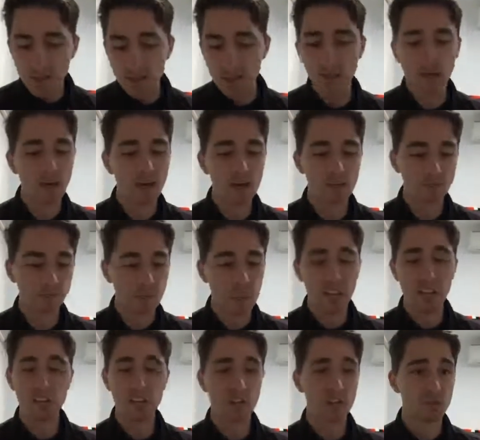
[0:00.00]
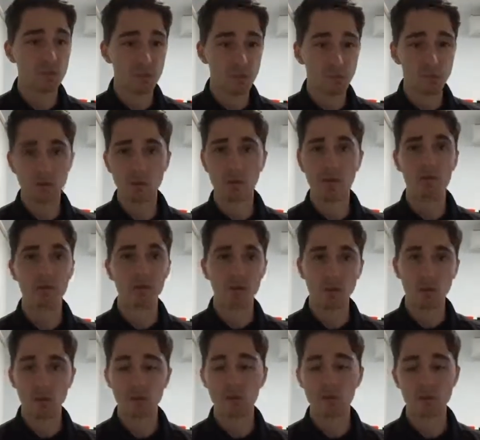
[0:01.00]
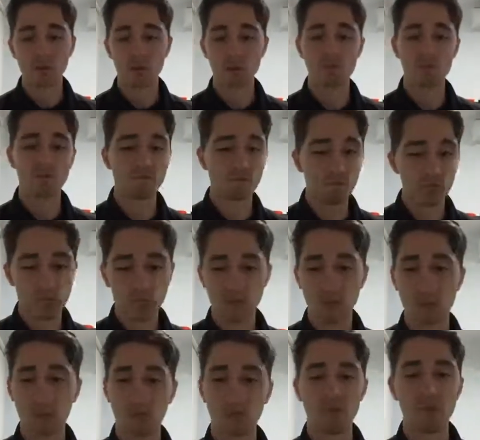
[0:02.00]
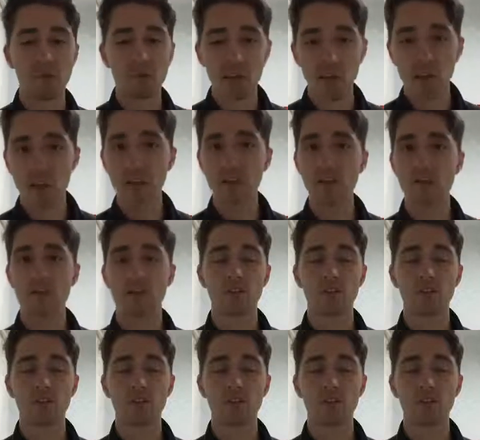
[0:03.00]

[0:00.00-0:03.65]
And it's just been growing and growing in terms of pressure on the players,